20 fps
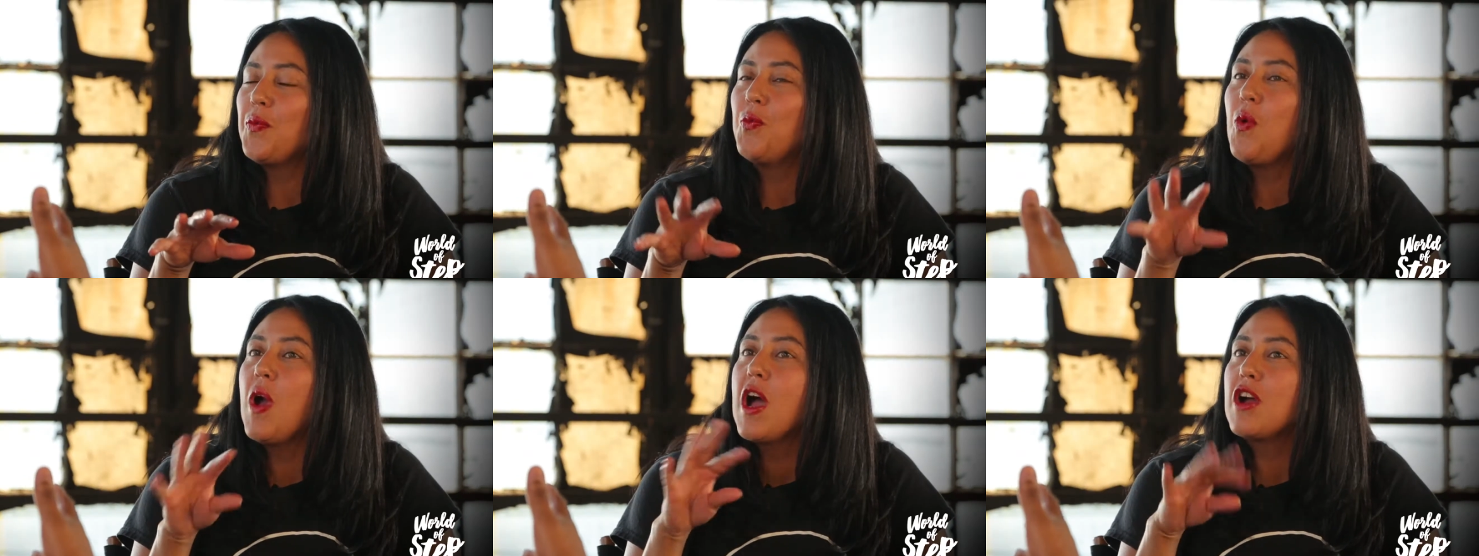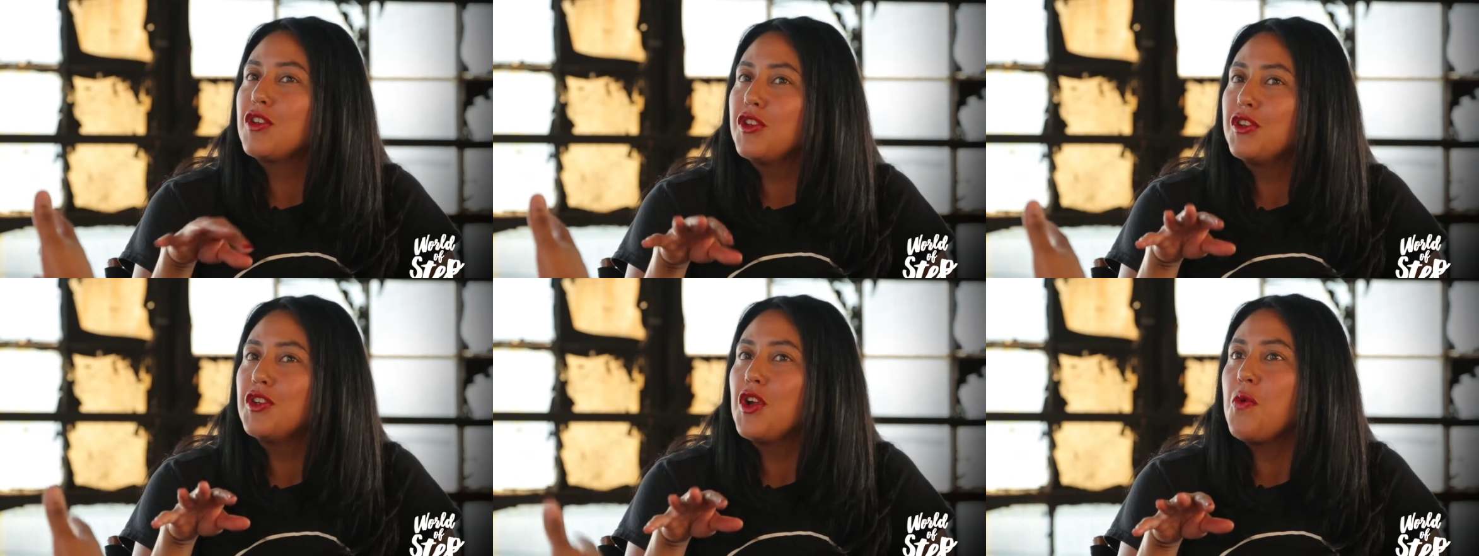
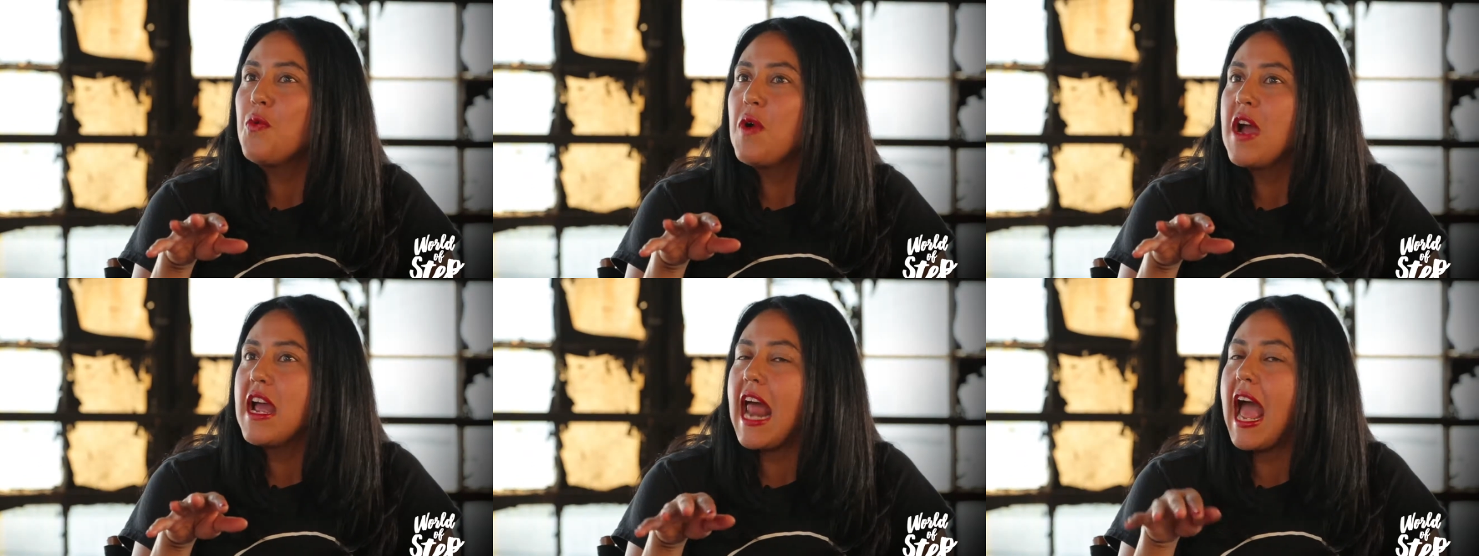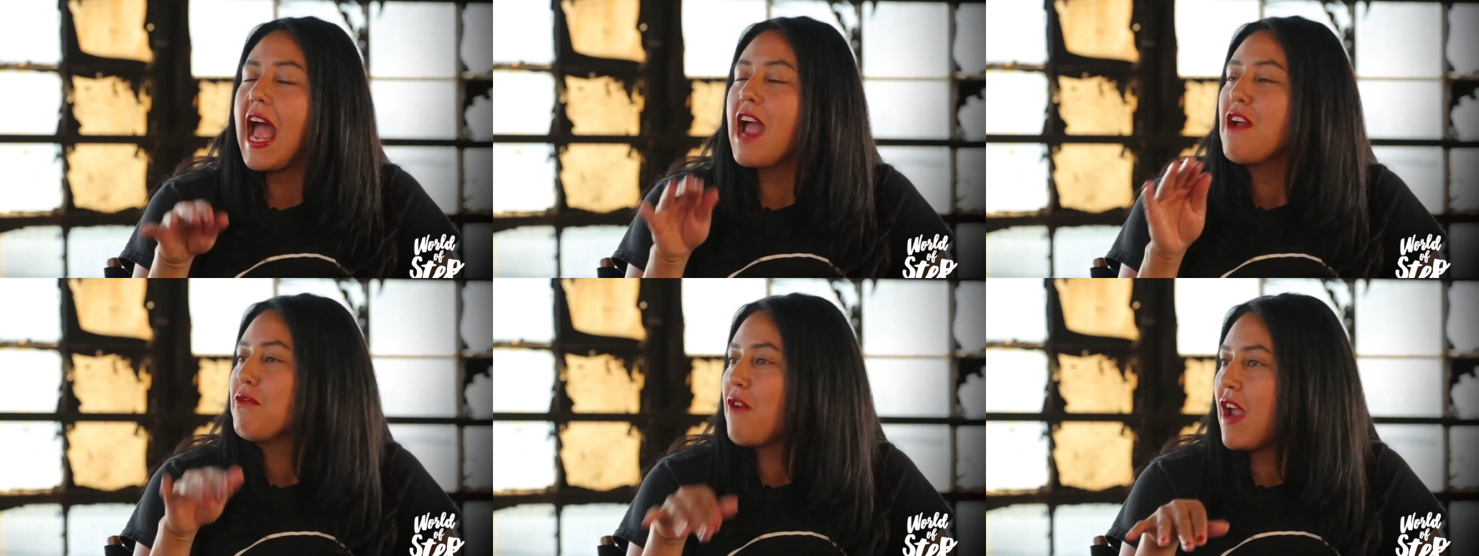Well, you know what?
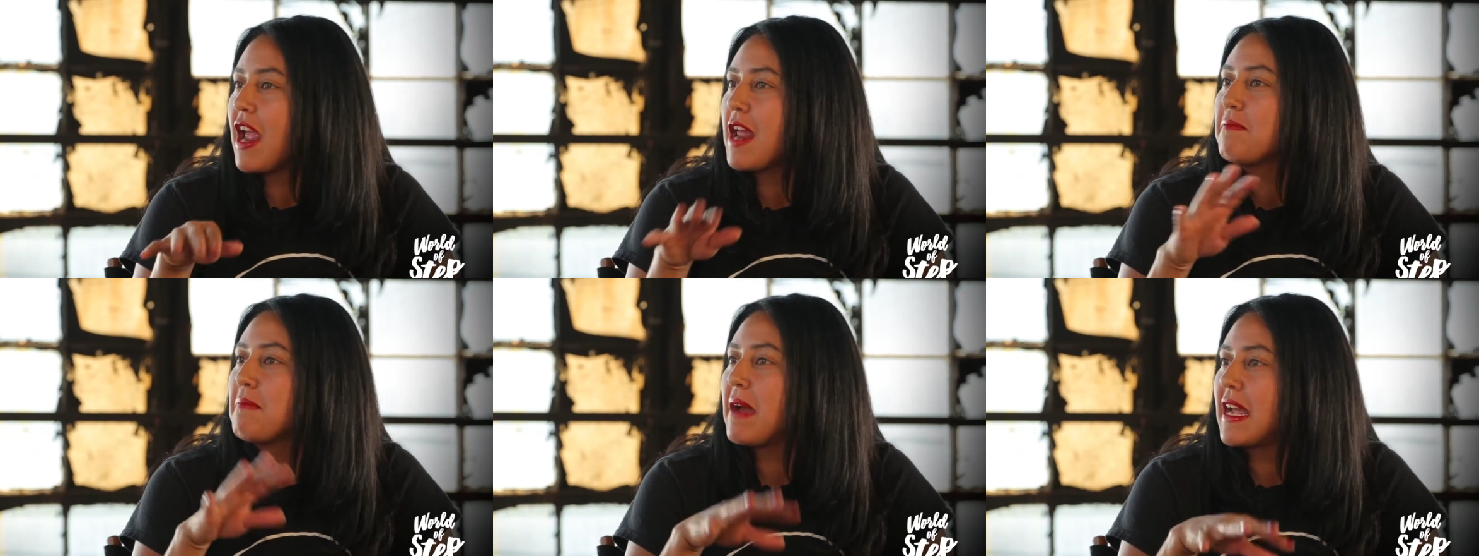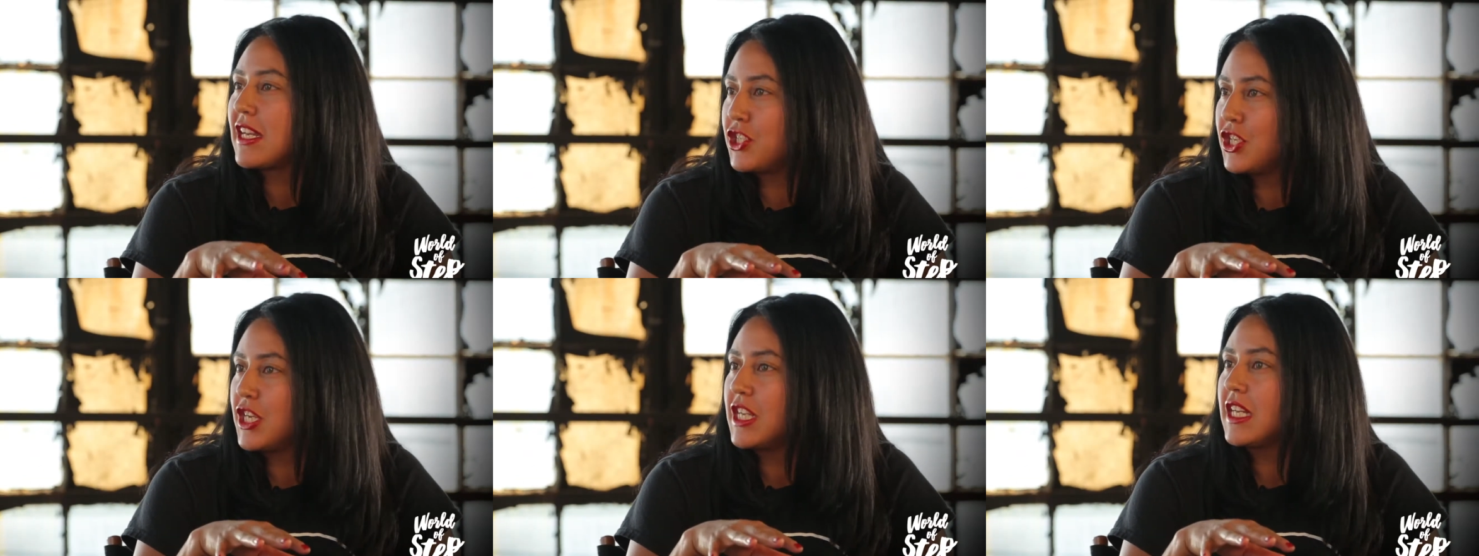I ran
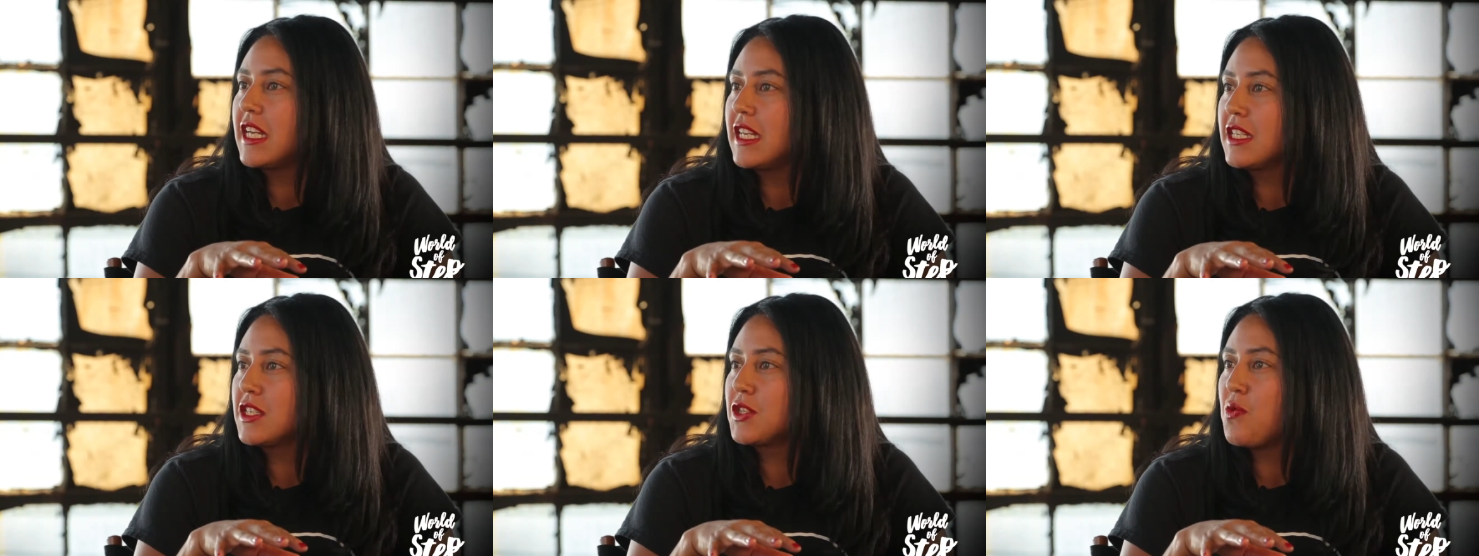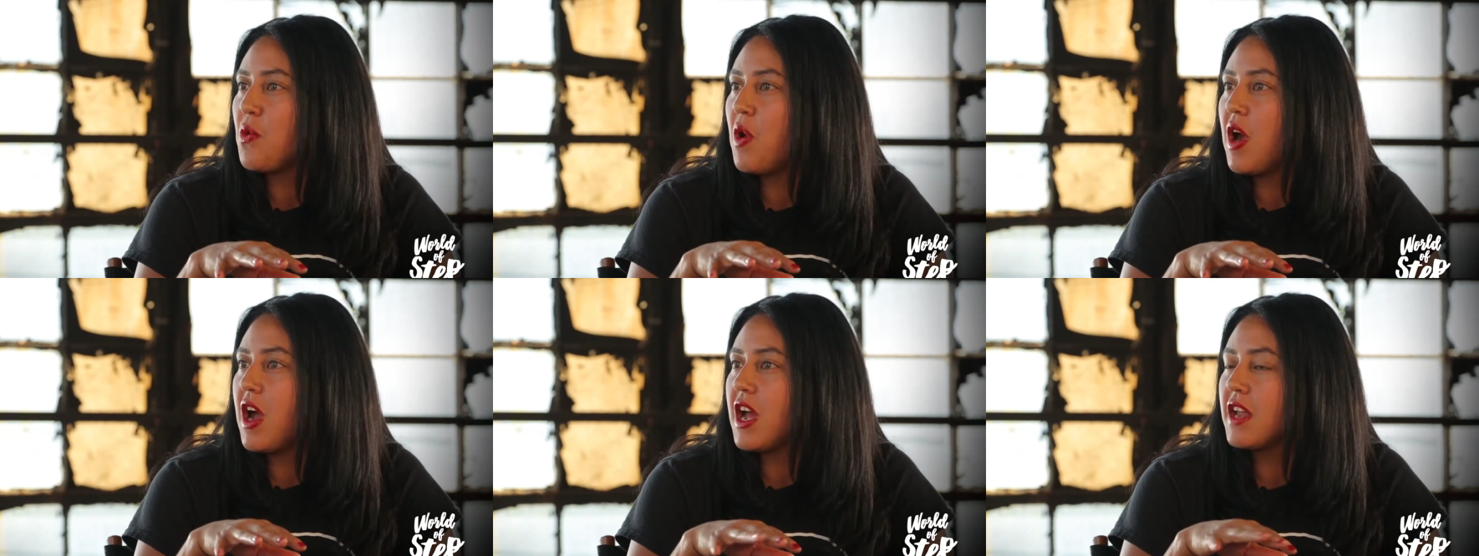my cheerleading
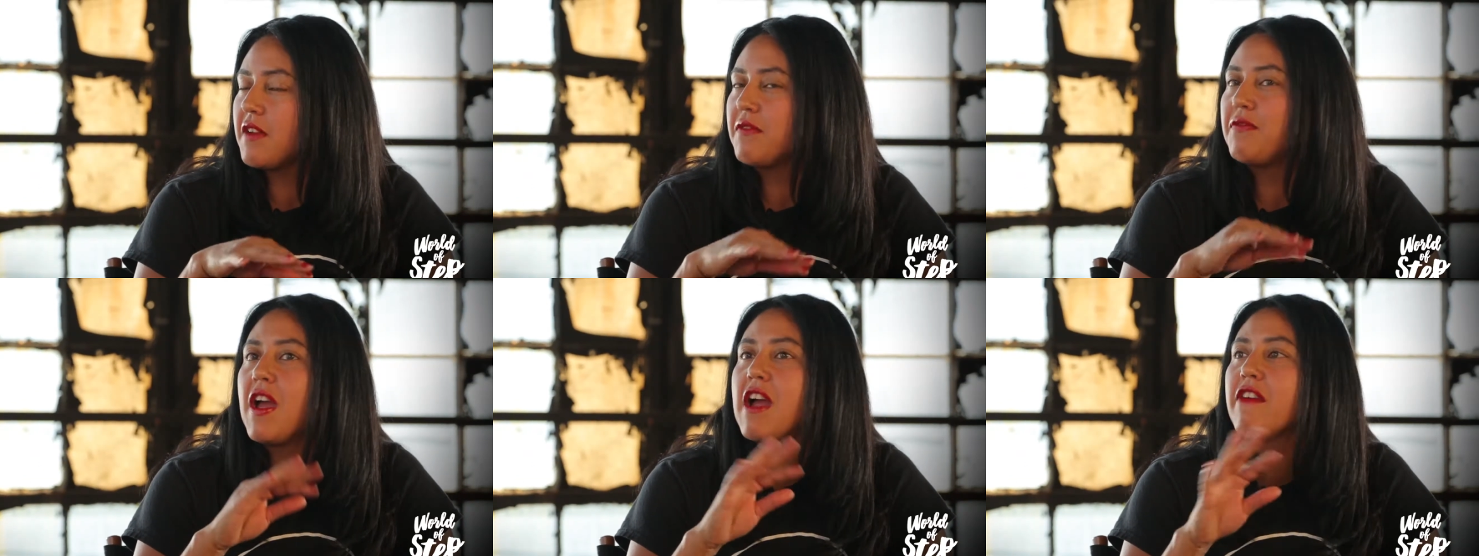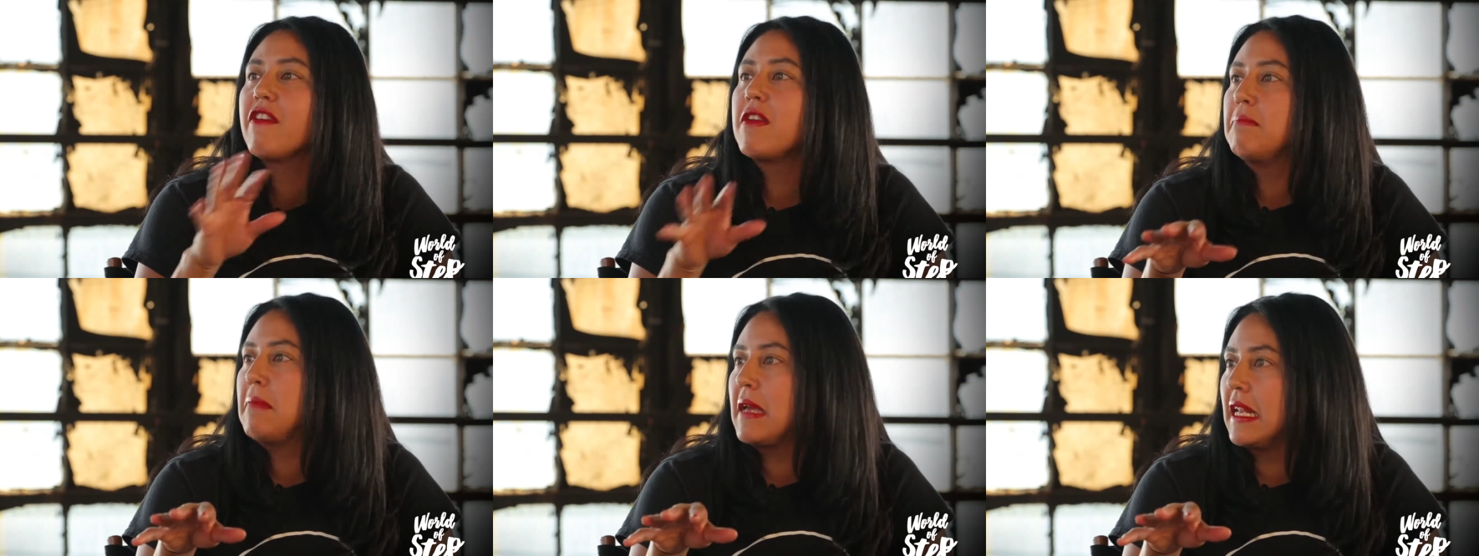squad
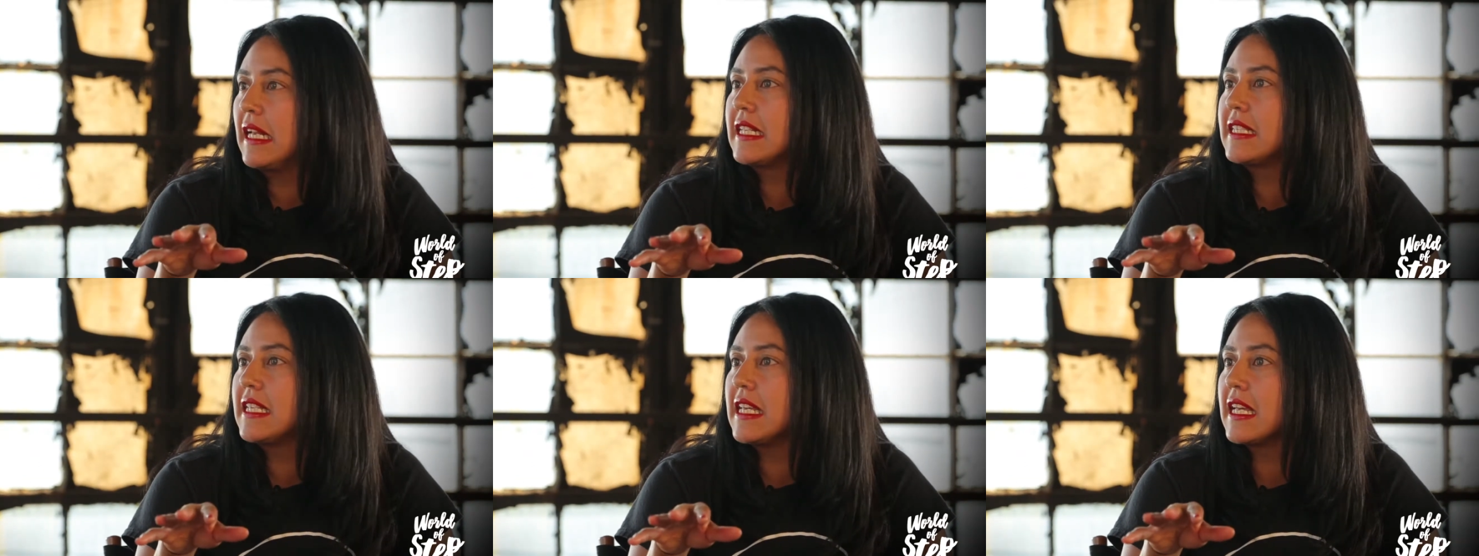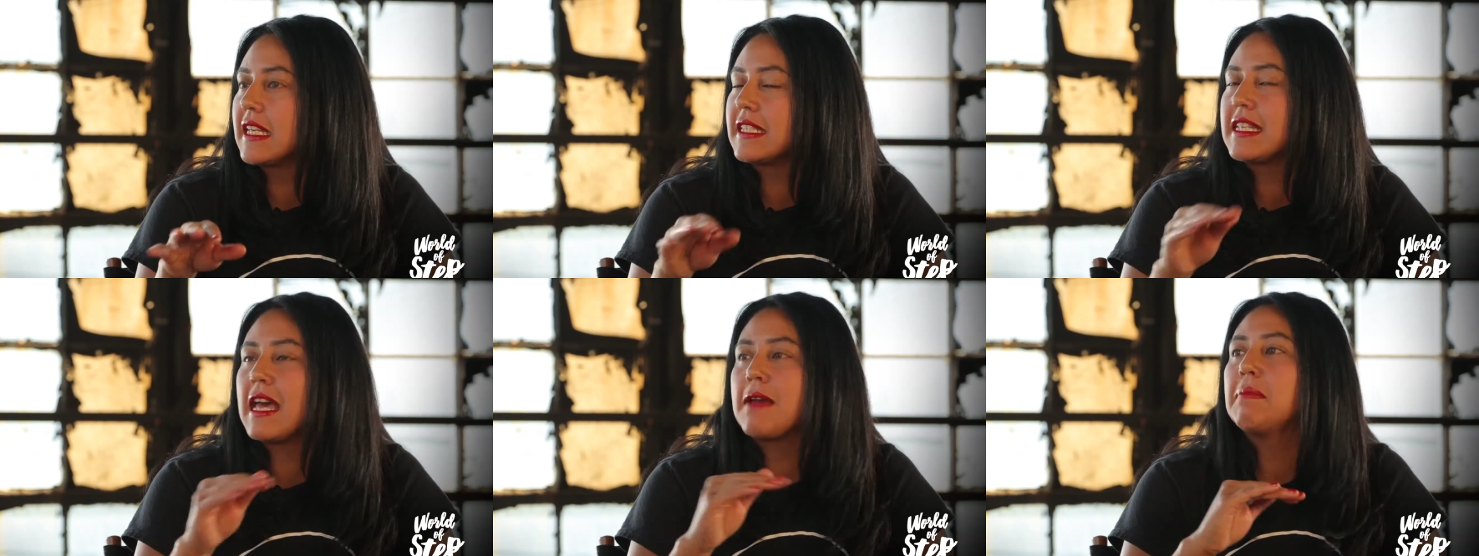very
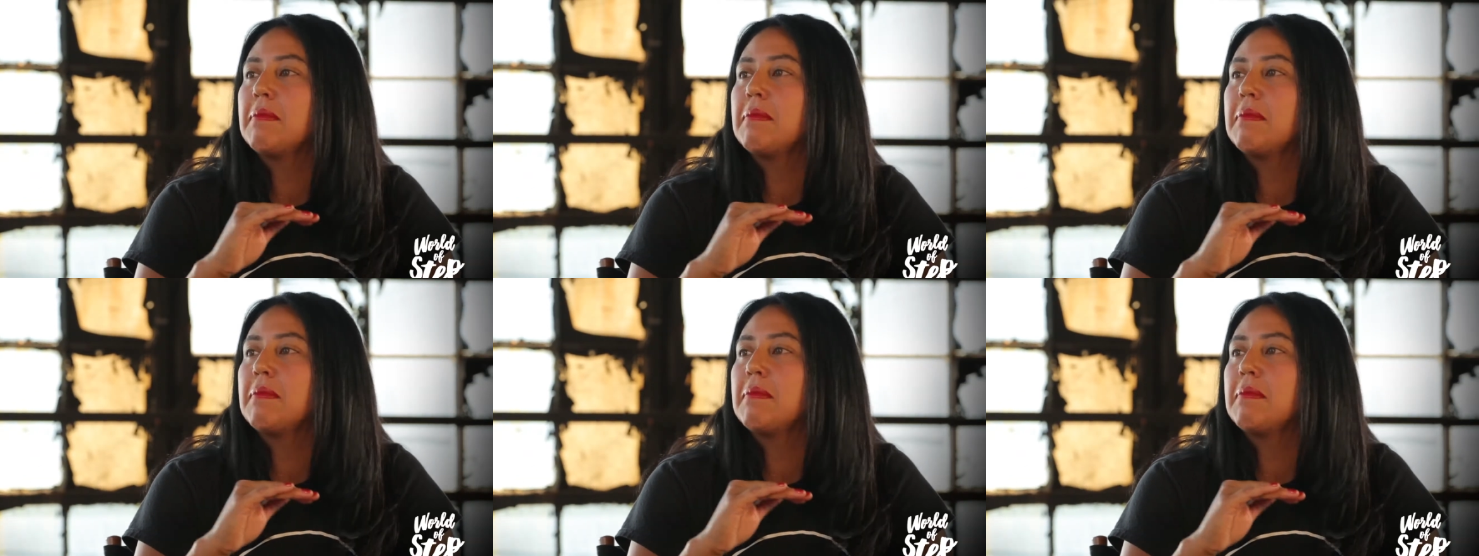militant, because I